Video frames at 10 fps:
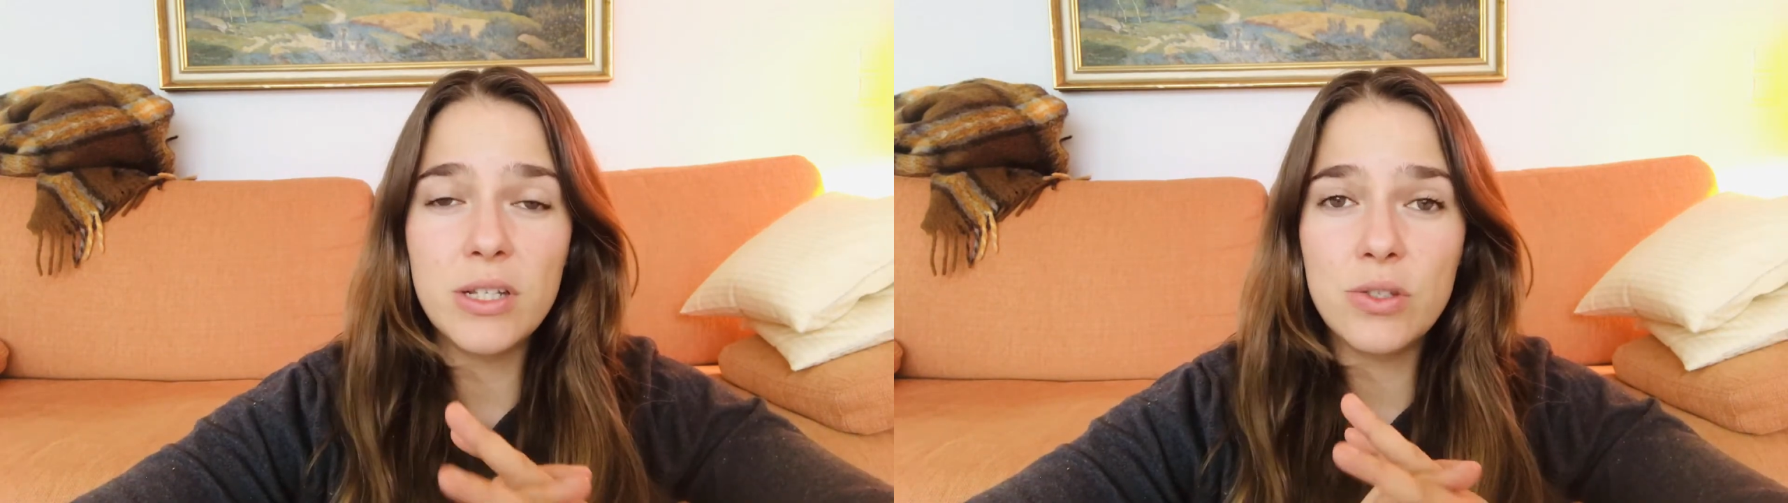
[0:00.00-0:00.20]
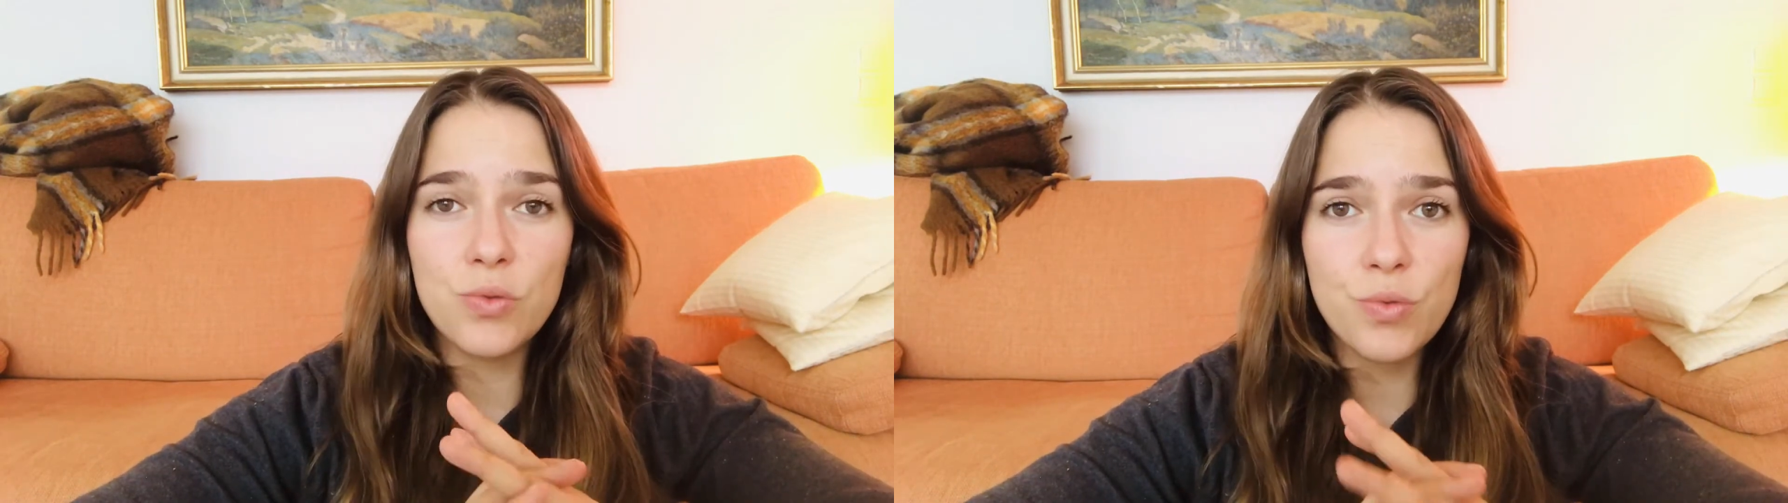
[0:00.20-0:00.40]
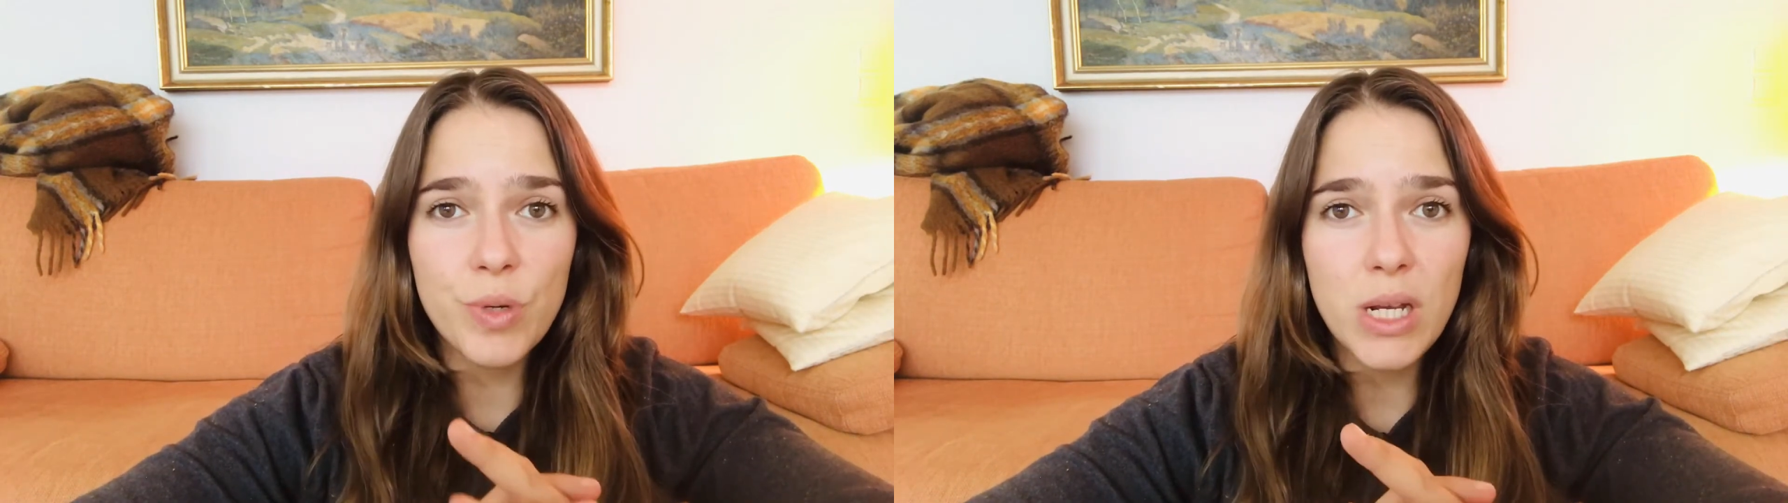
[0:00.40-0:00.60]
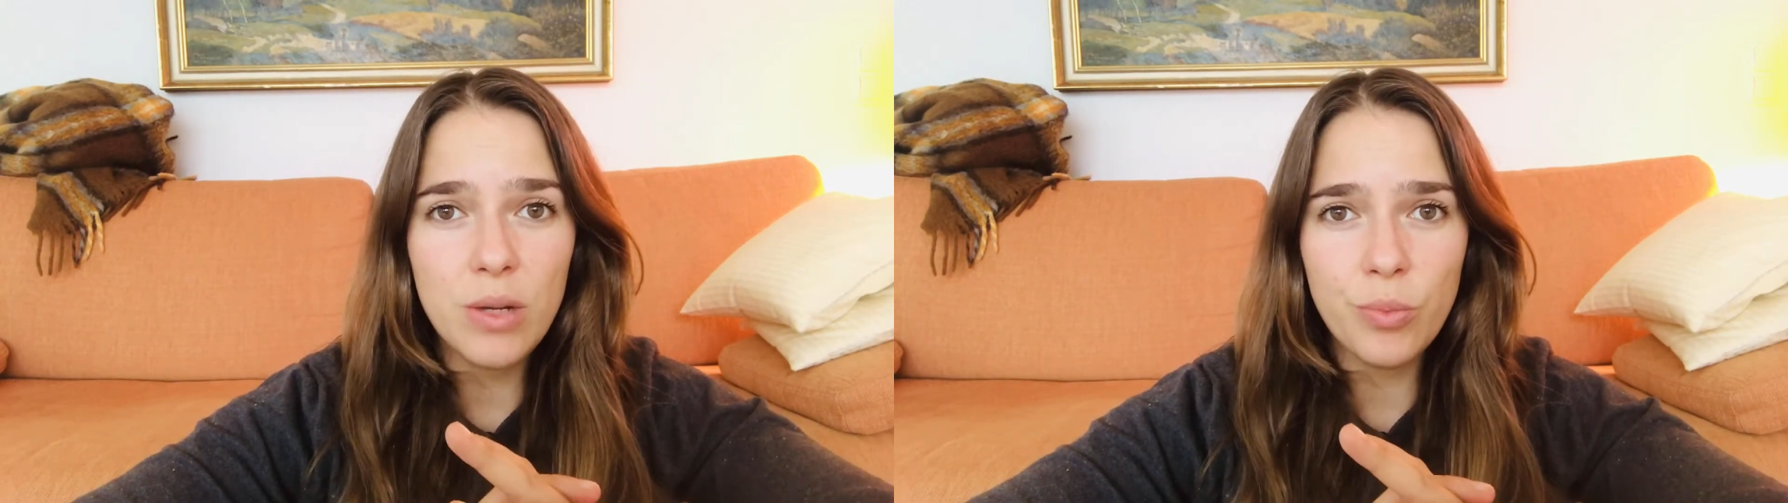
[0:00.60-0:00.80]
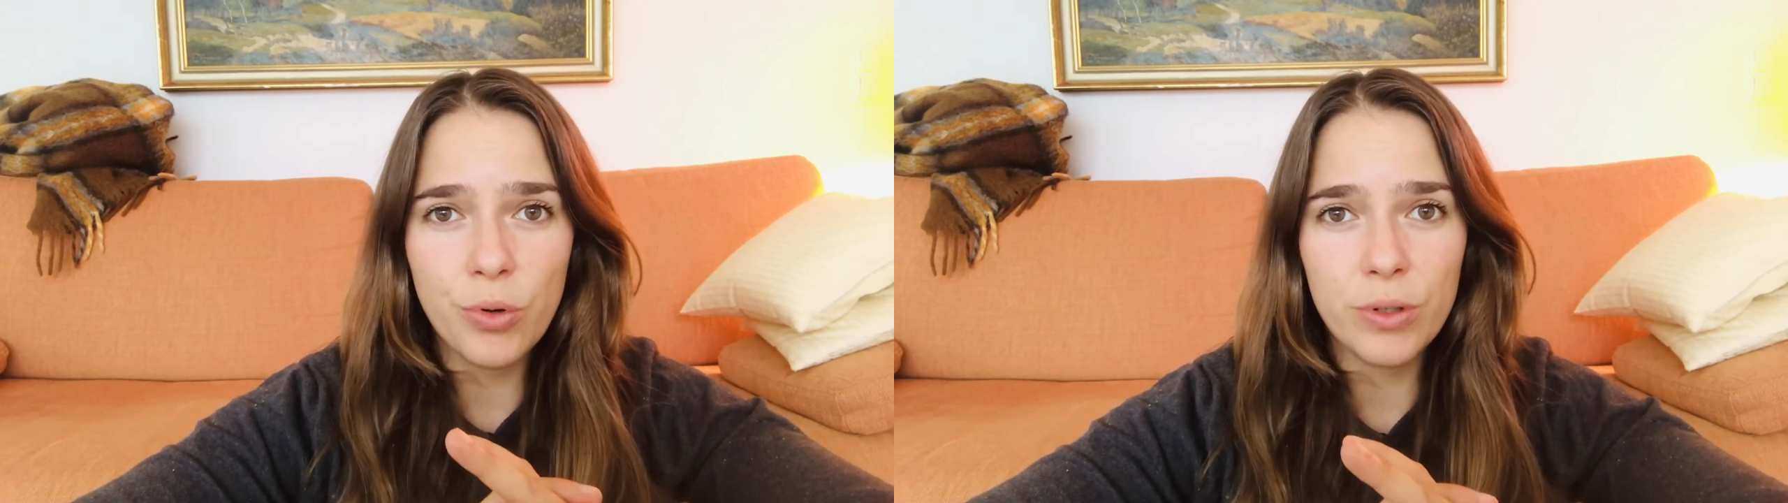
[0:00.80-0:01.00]
it's really
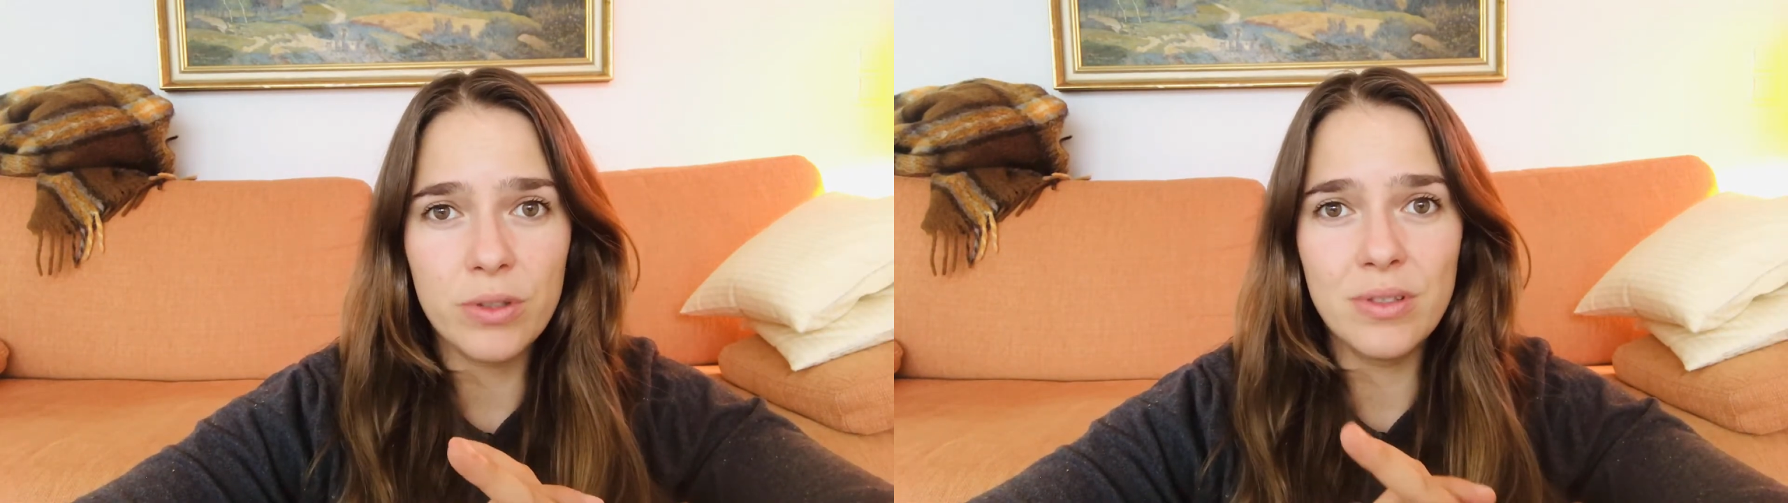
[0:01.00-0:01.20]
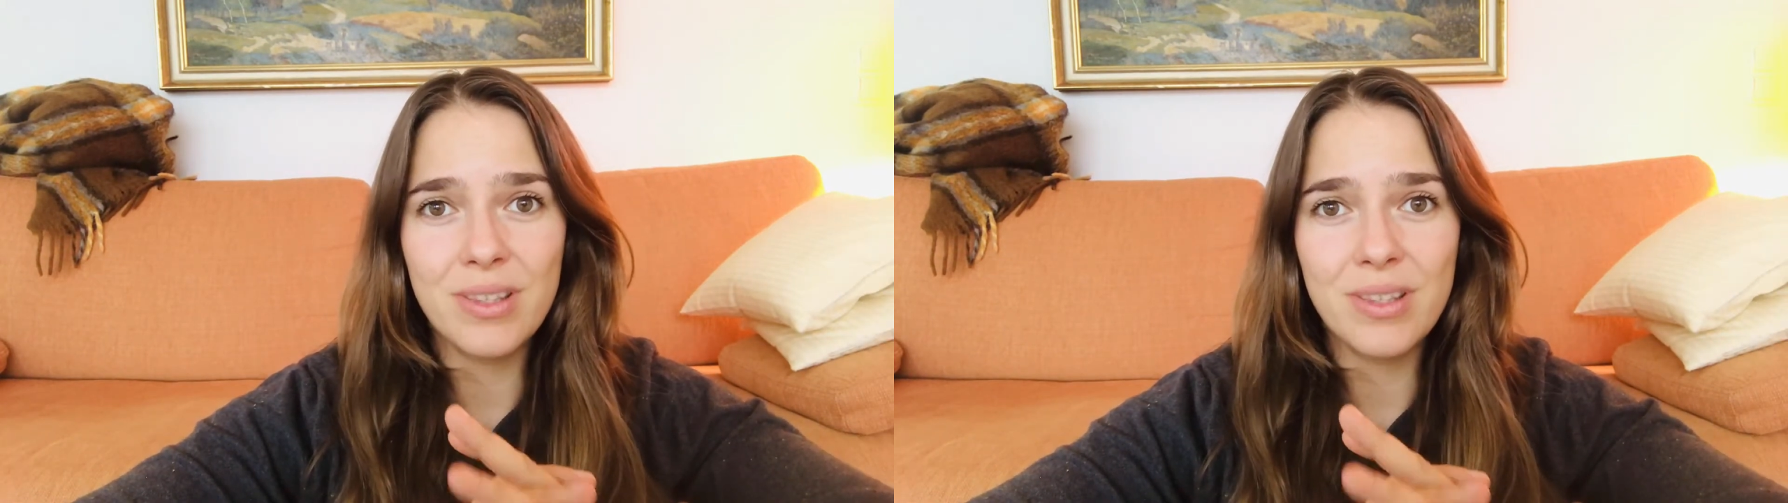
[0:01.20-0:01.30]
important